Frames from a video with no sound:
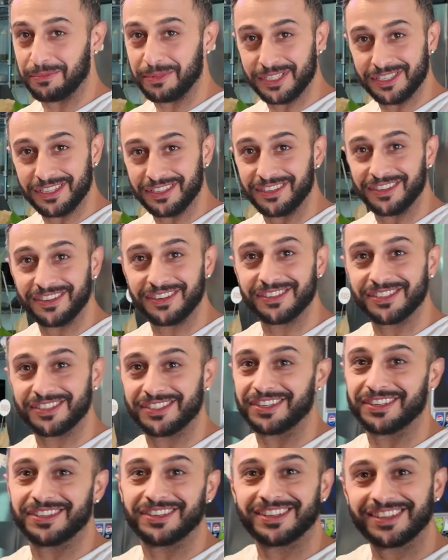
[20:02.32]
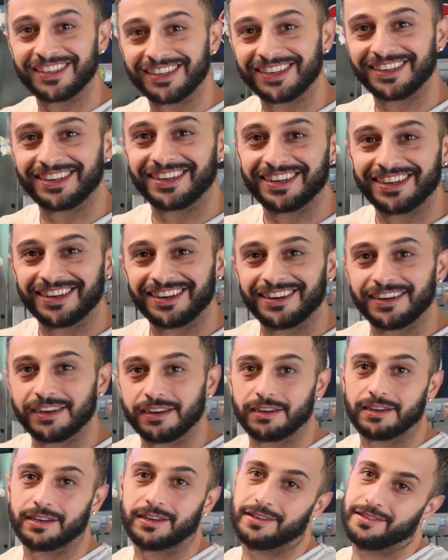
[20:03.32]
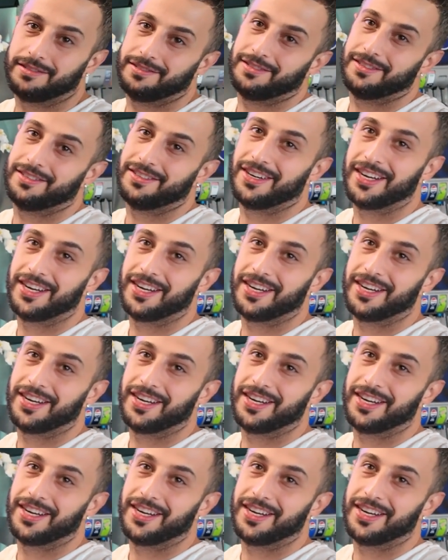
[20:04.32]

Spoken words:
Not only that, but like, why do I care what you eat on your pizza?